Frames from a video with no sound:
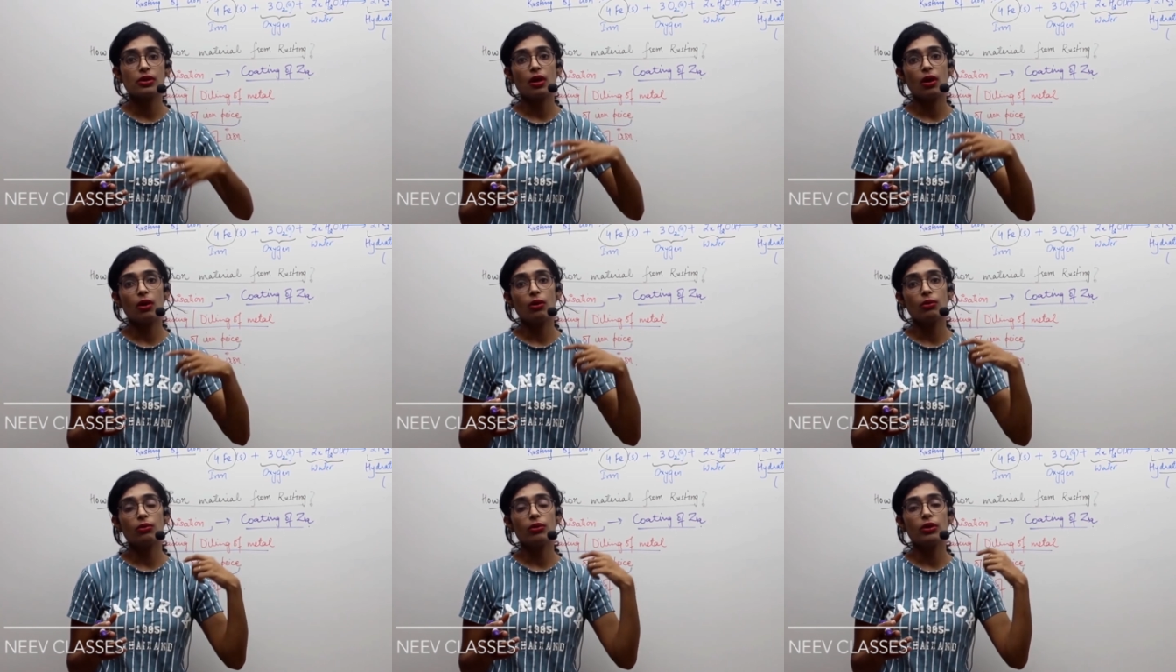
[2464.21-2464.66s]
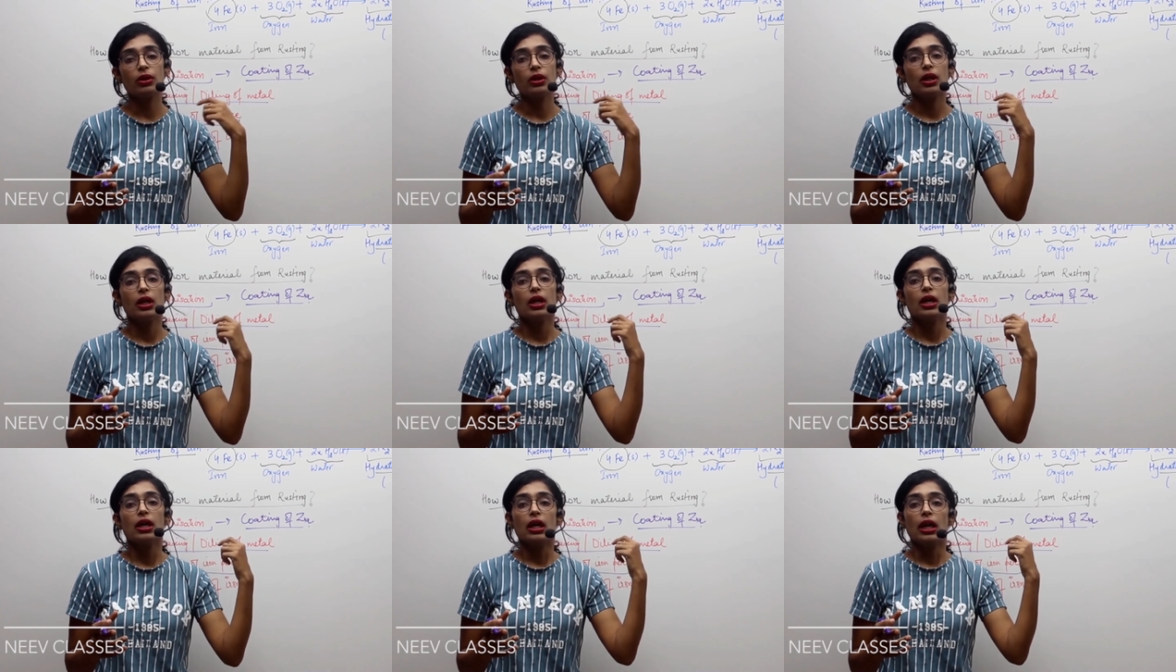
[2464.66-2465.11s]
around
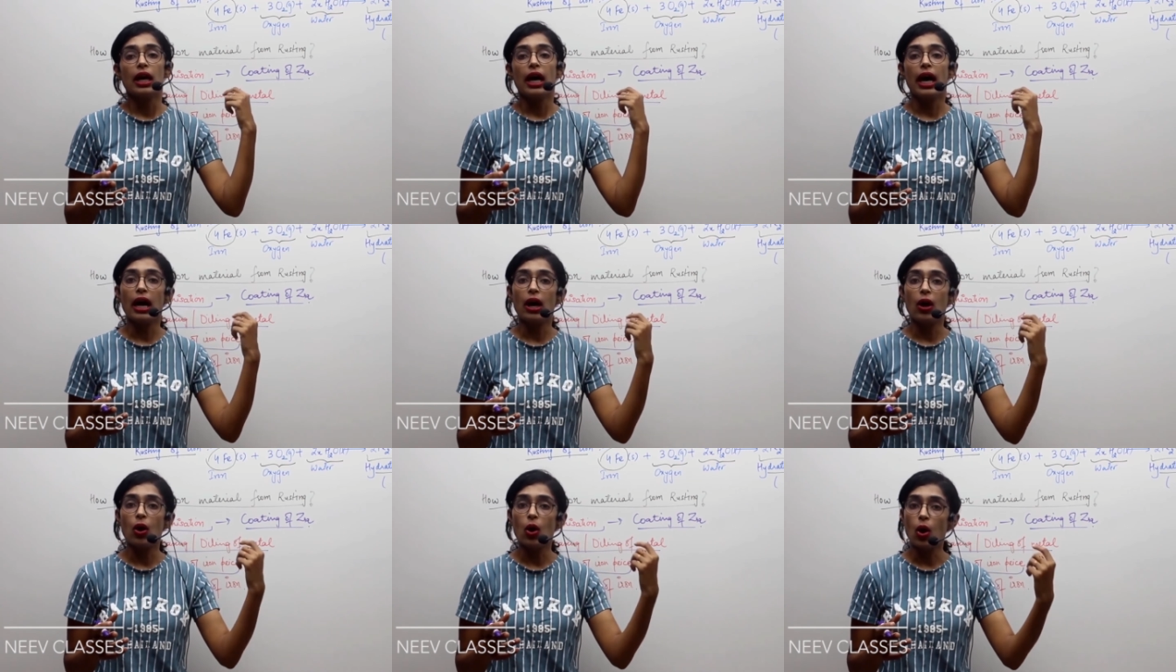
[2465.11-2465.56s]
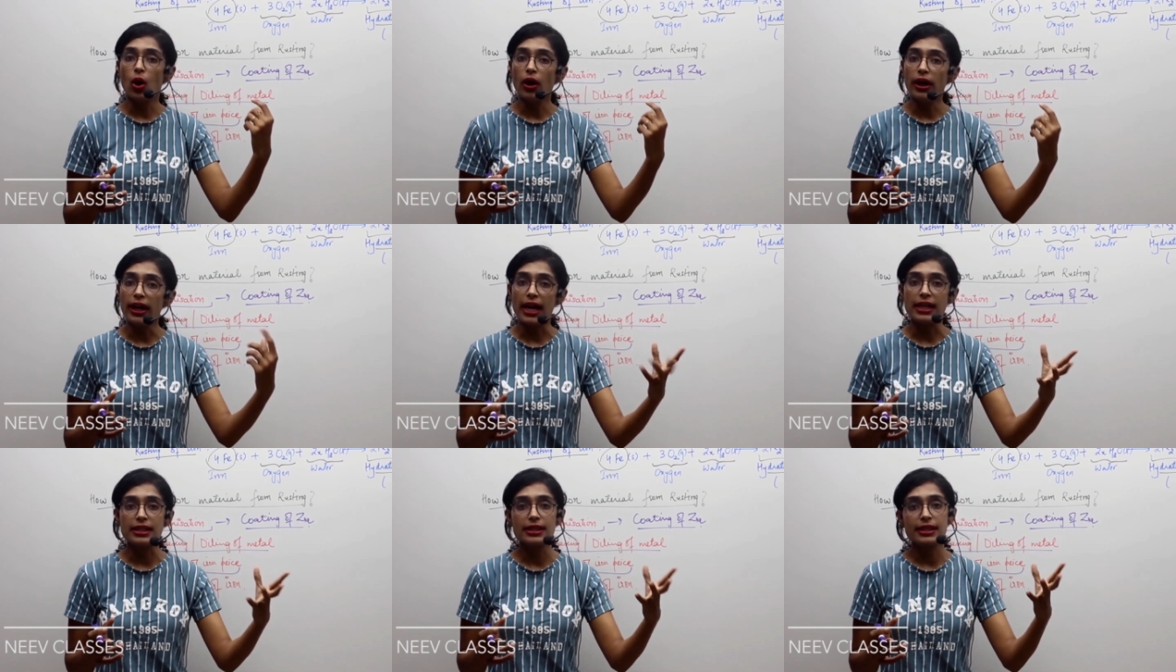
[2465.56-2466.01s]
or
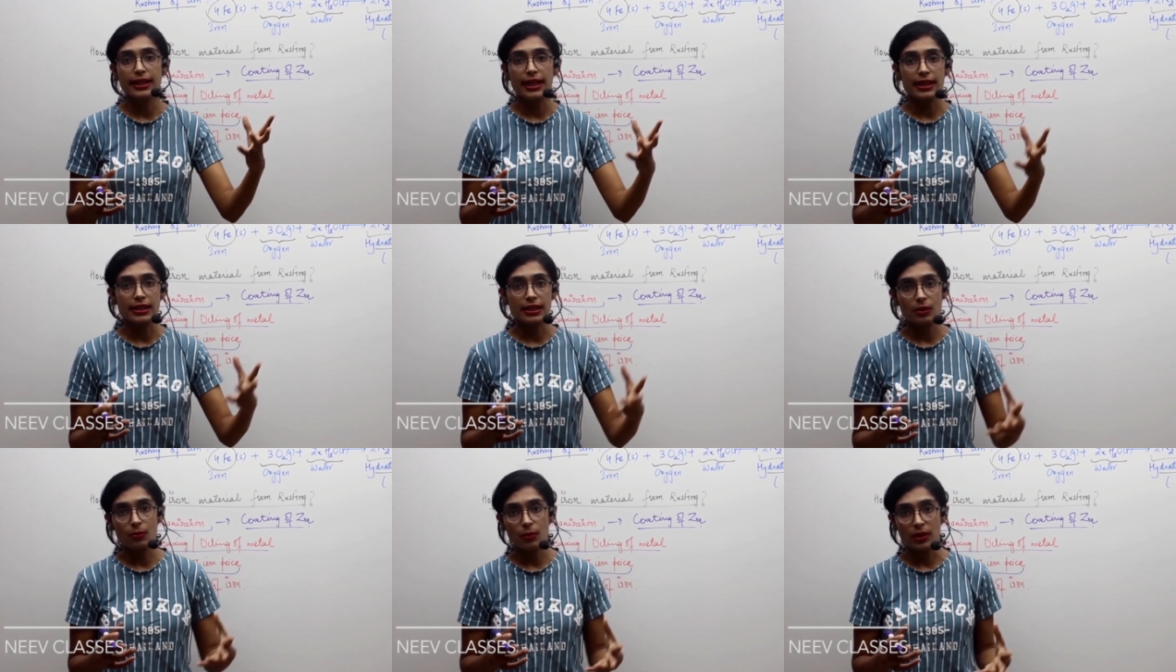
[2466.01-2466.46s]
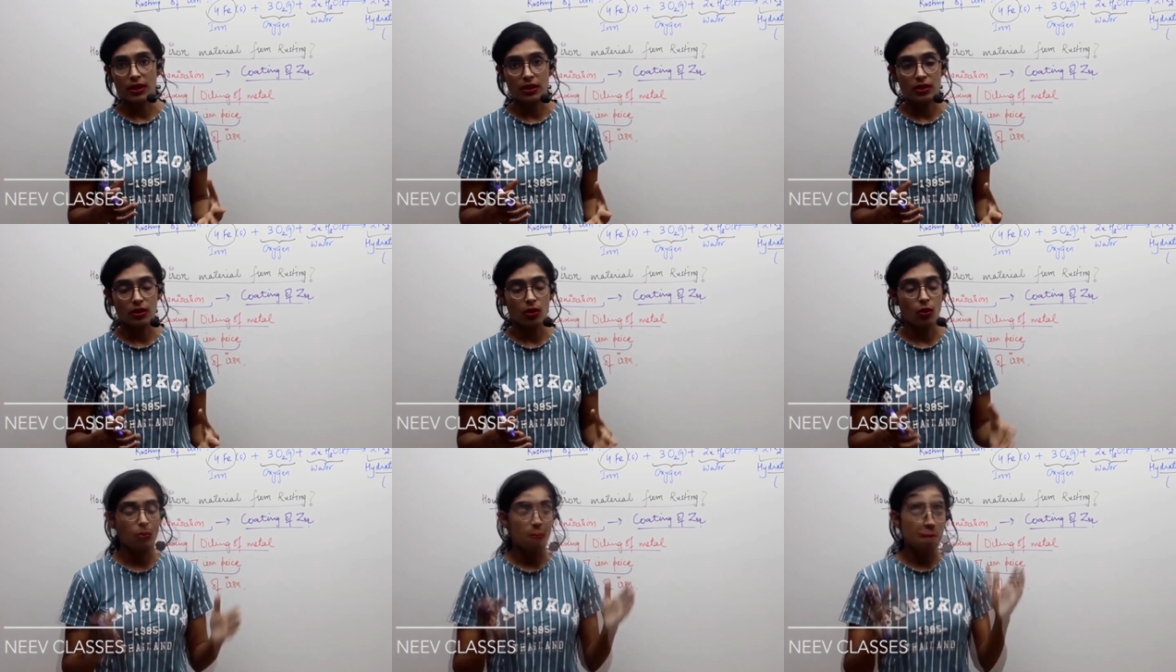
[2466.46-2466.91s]
acidic gases
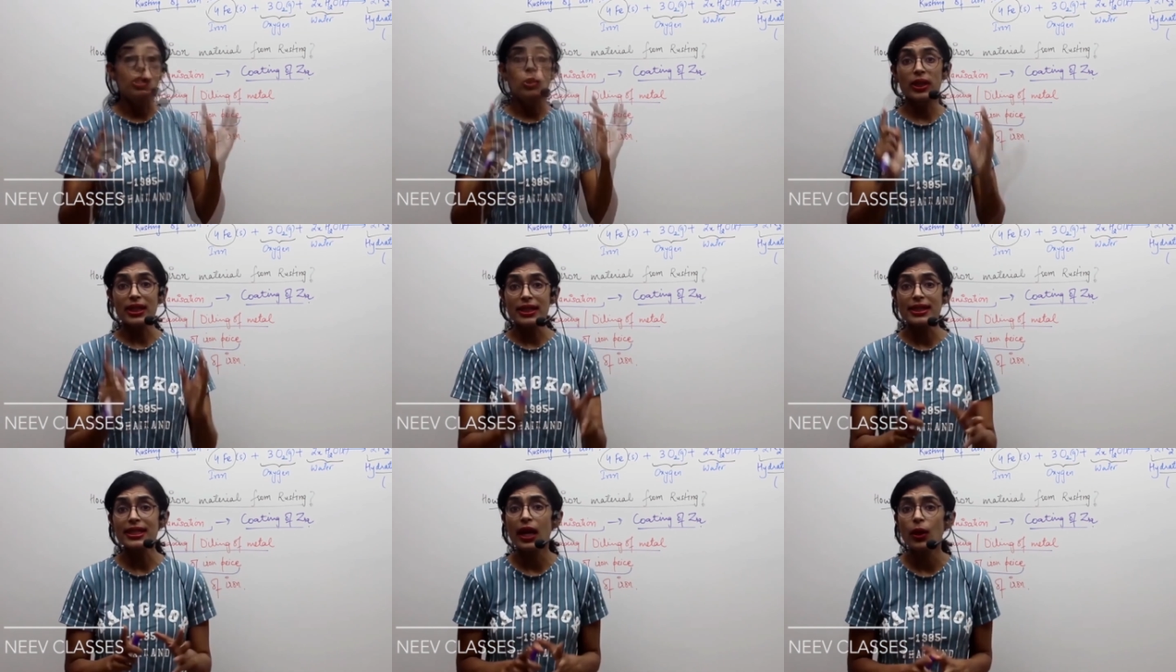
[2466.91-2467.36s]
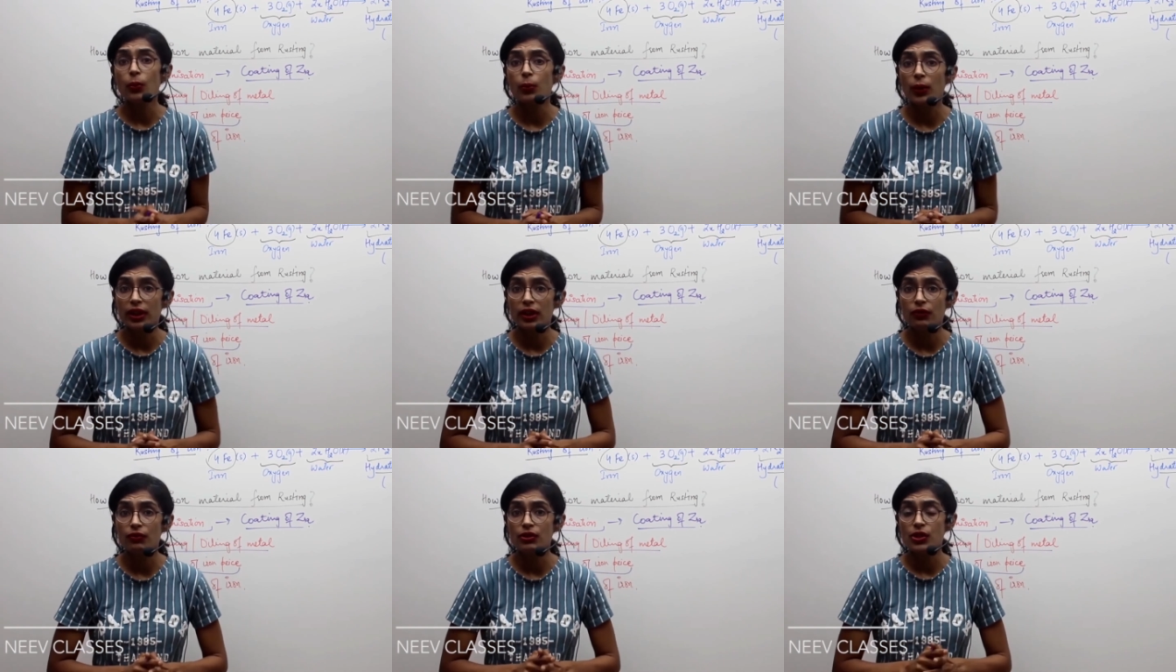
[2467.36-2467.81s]
present around. So understand
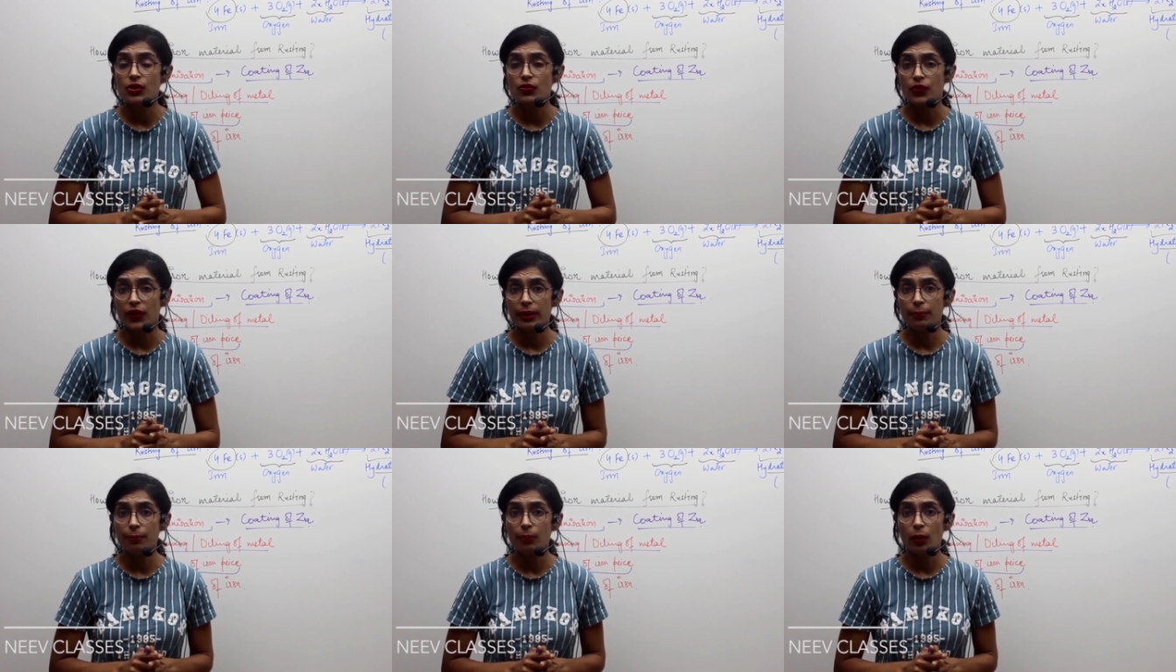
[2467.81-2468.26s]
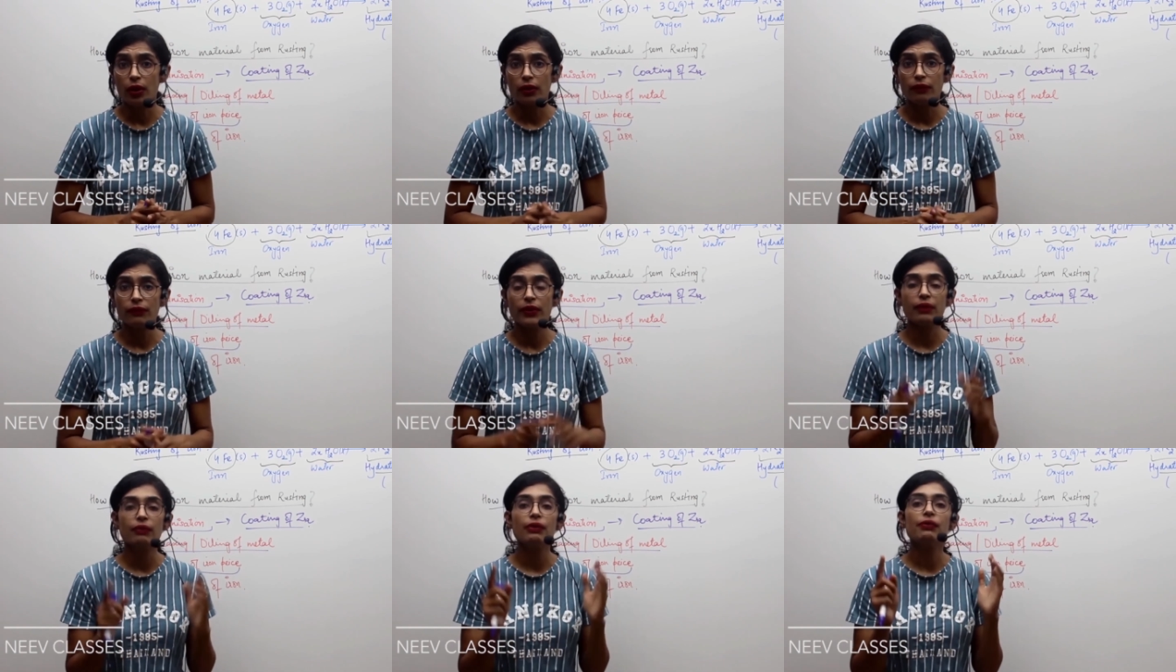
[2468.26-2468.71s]
one thing which is very
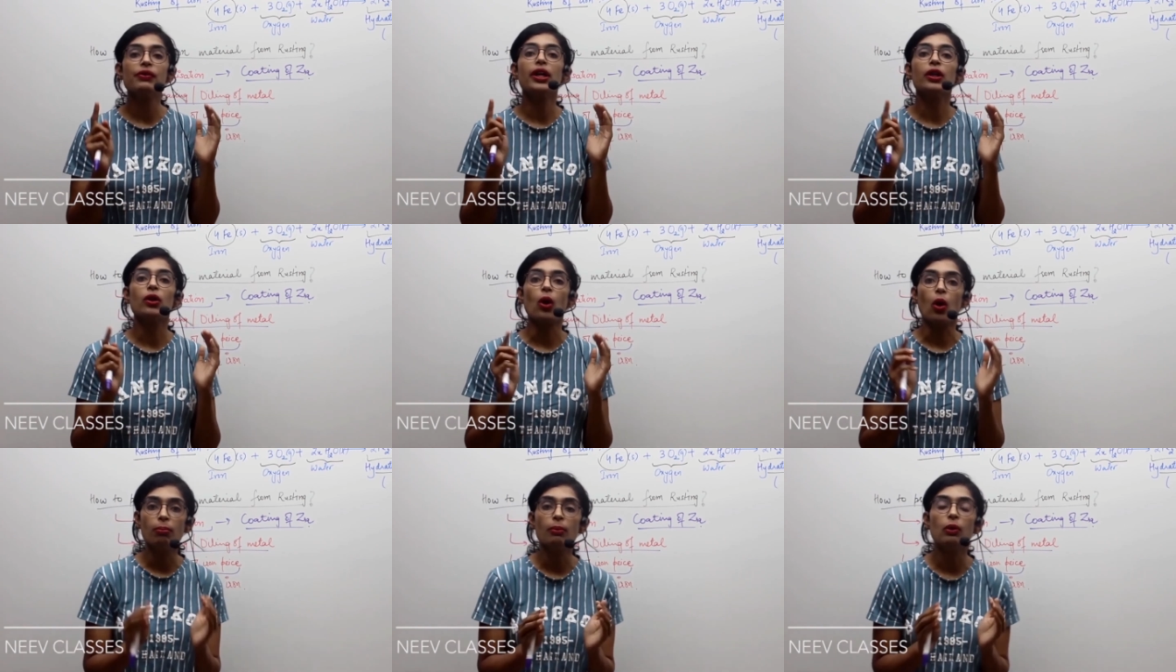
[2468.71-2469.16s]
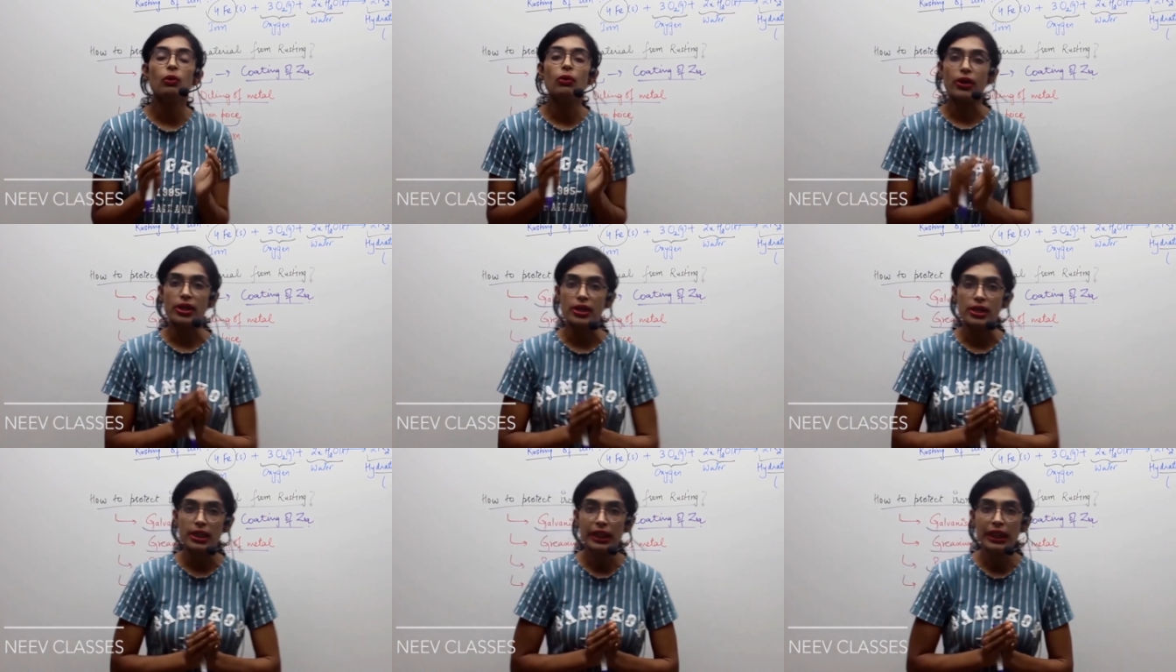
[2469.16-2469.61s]
important whenever we are talking about
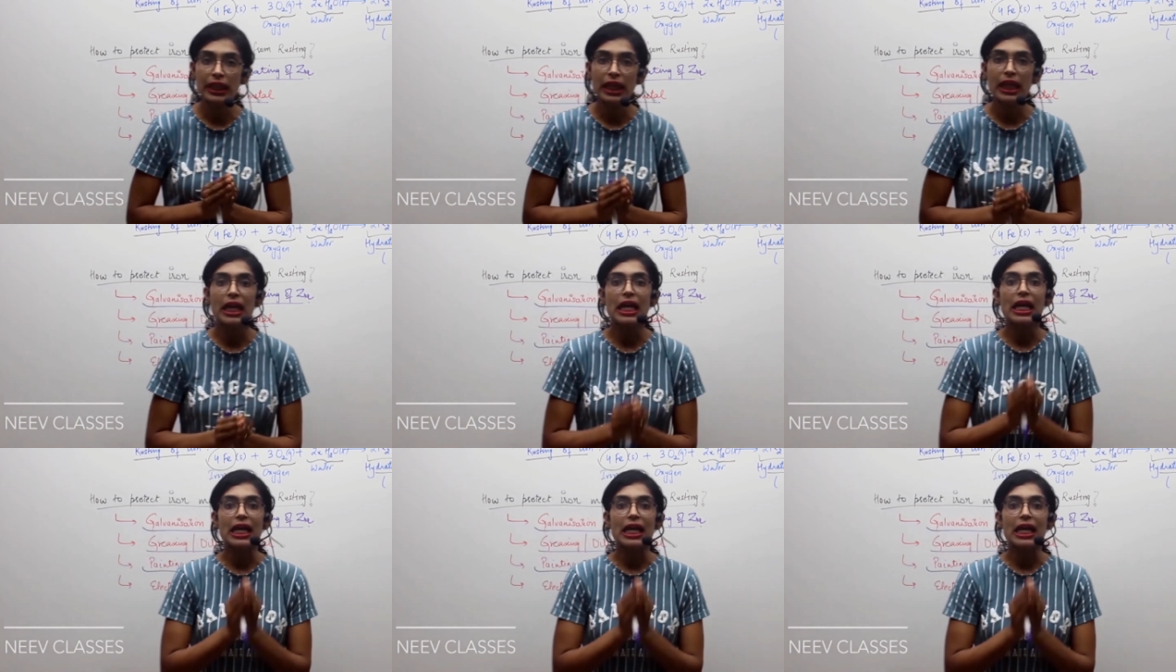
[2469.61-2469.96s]
rusting.